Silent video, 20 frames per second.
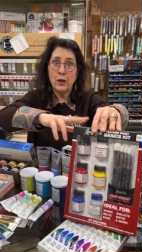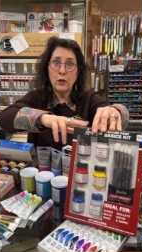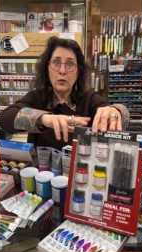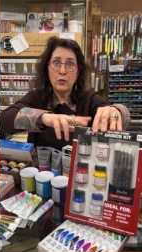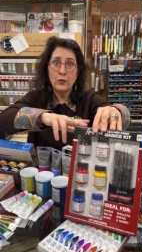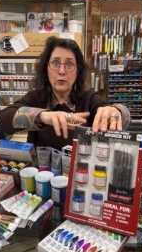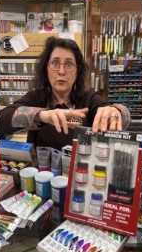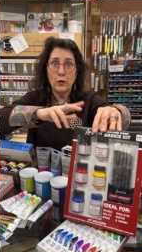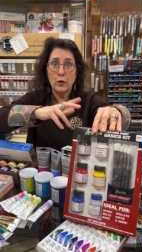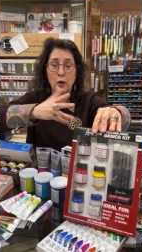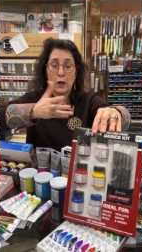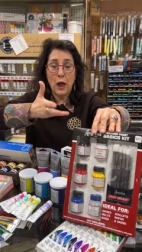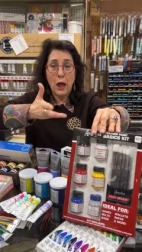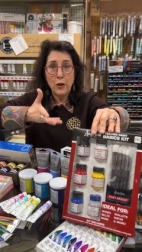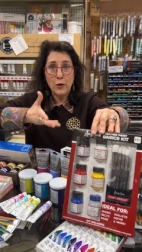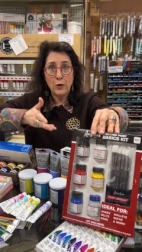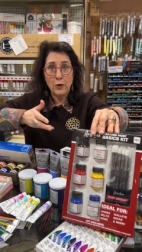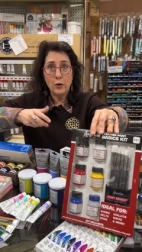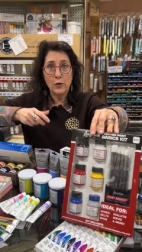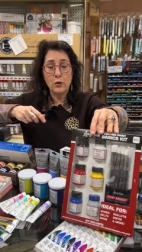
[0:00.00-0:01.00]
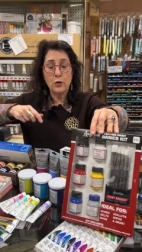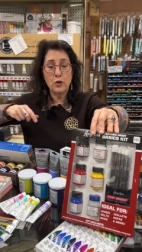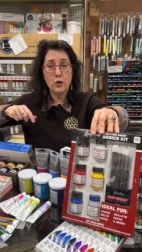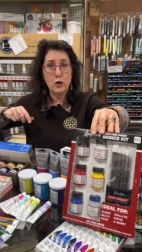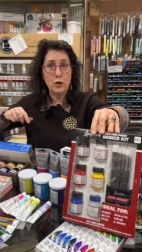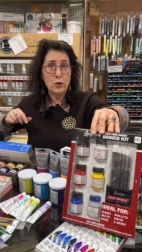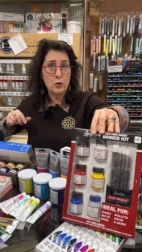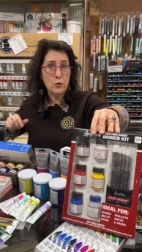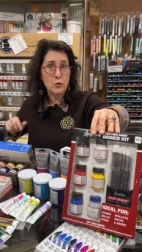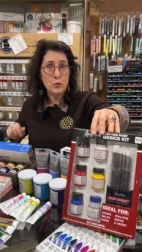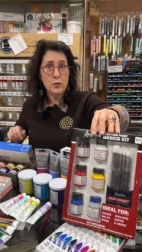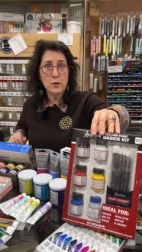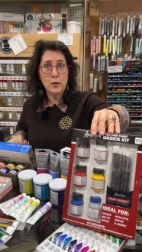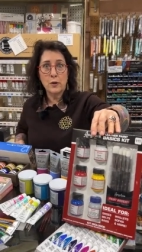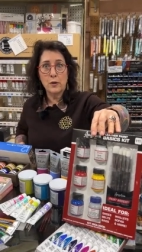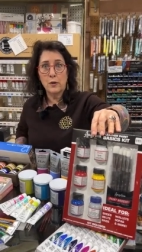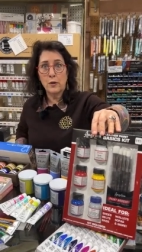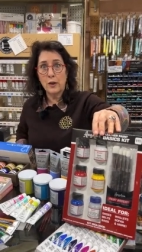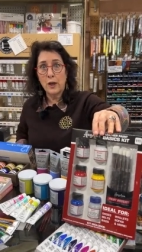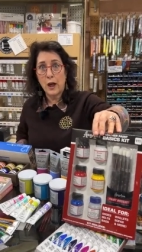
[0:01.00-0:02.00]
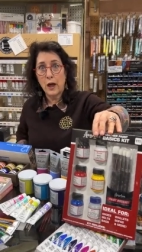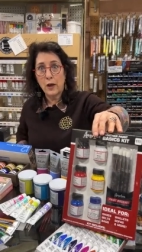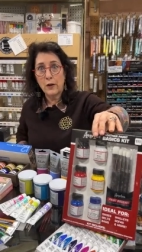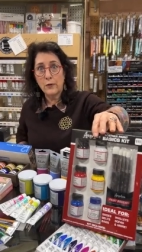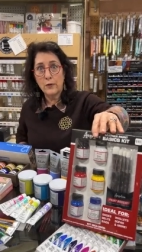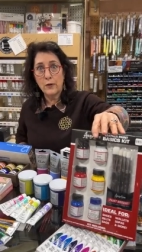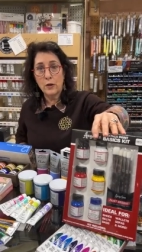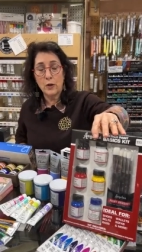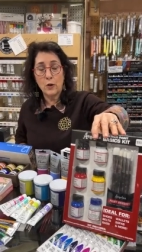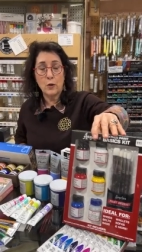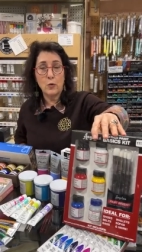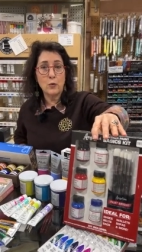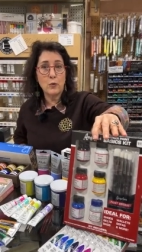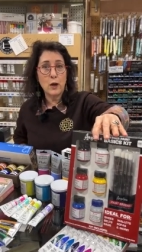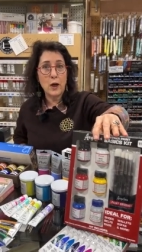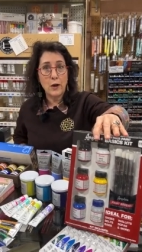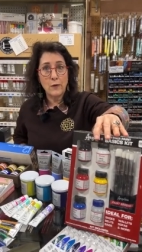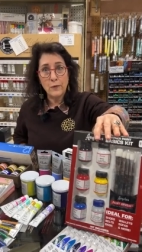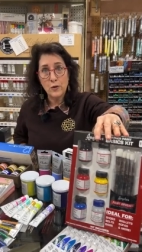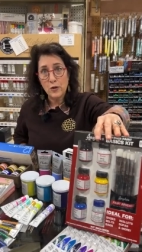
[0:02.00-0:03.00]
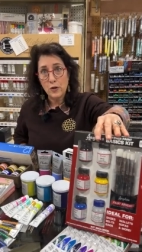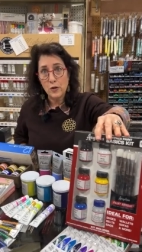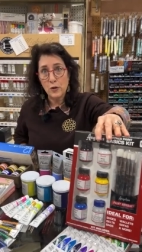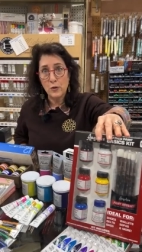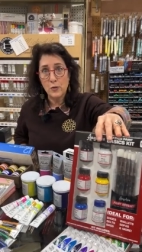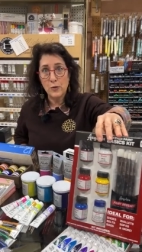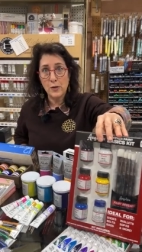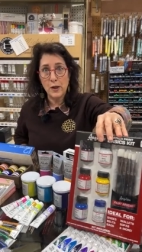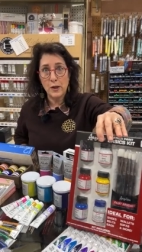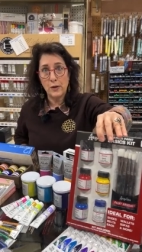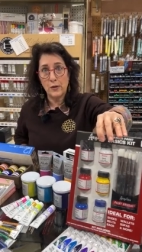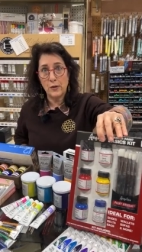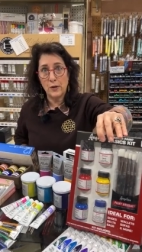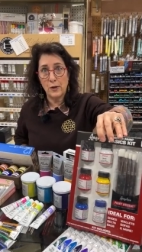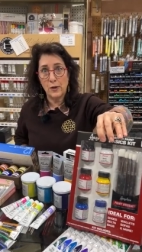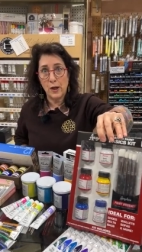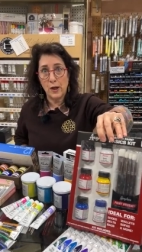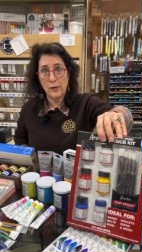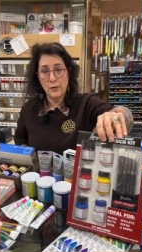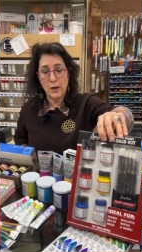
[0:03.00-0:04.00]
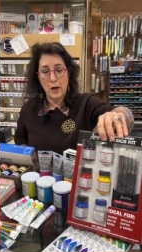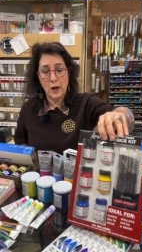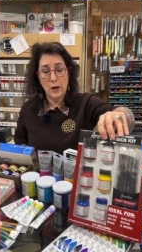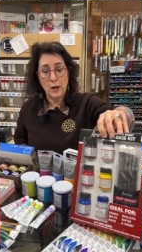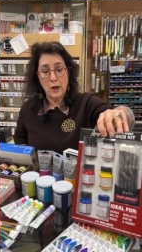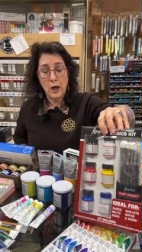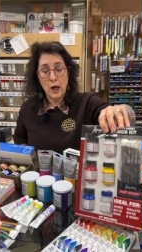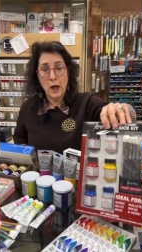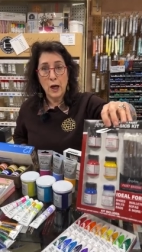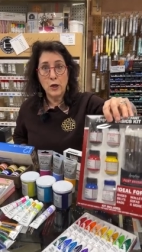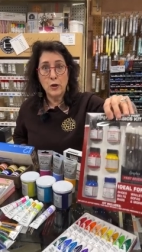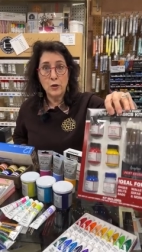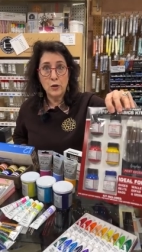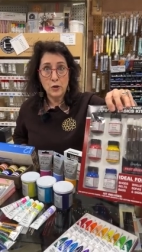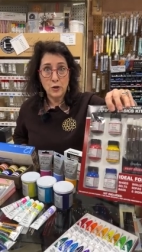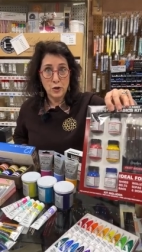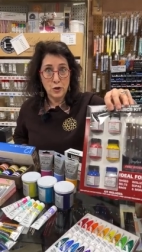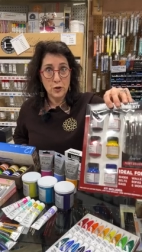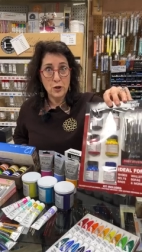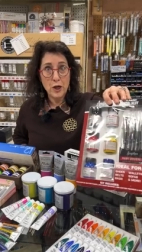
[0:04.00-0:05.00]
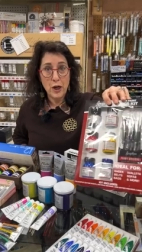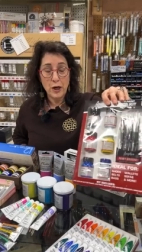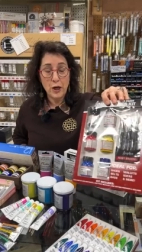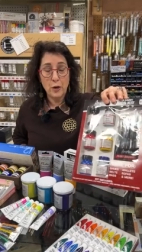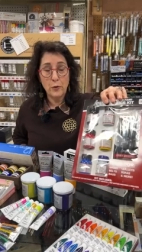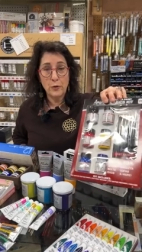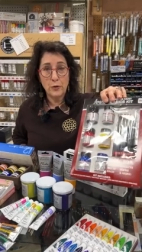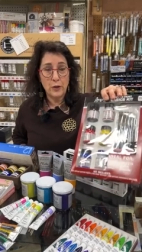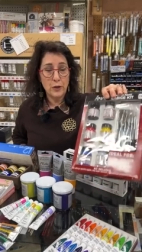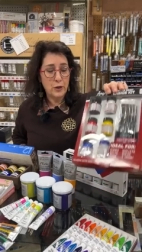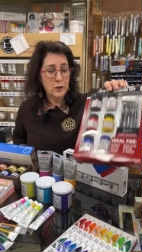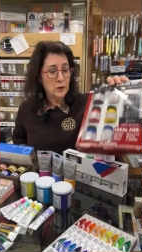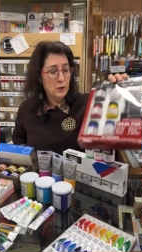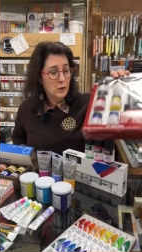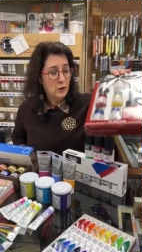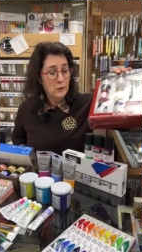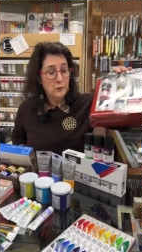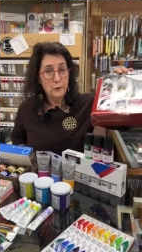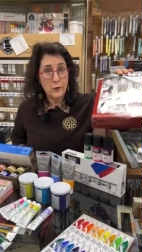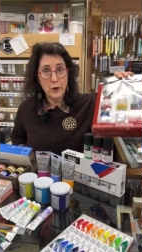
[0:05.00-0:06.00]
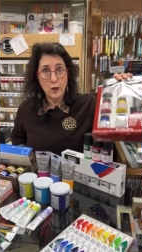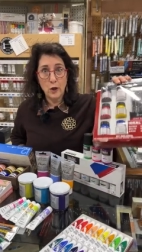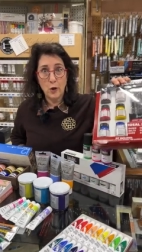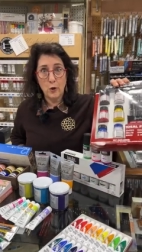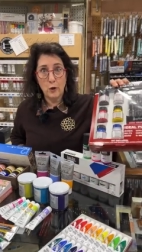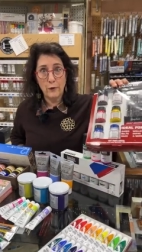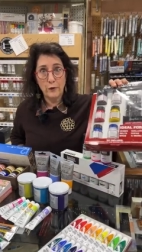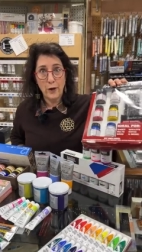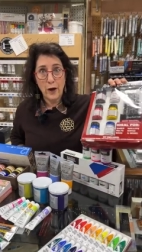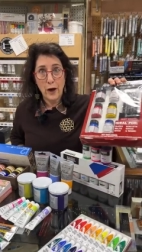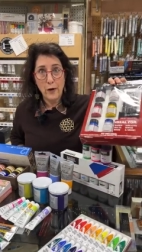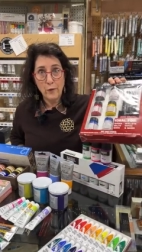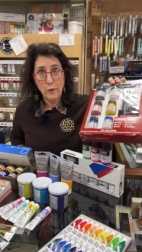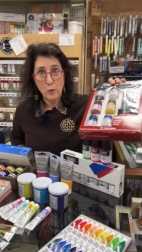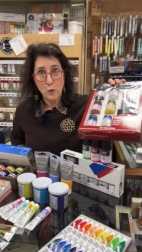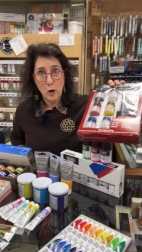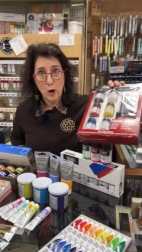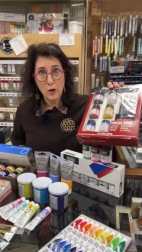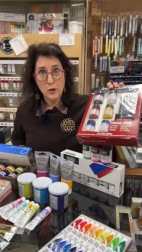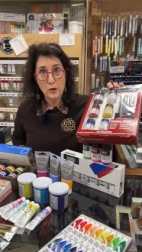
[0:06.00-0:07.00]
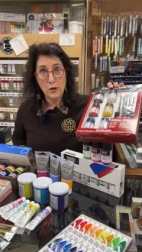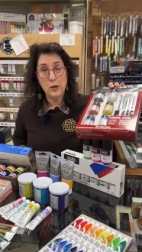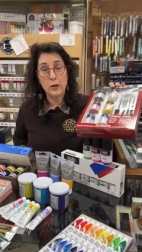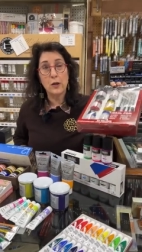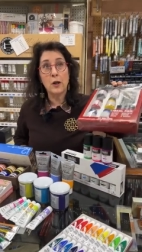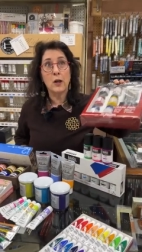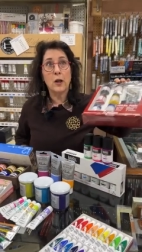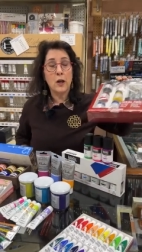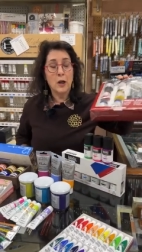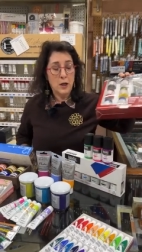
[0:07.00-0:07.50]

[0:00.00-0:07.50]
Here's for leather, shoes, canvas shoes, anything like that. And you should check out the video if you haven't watched it.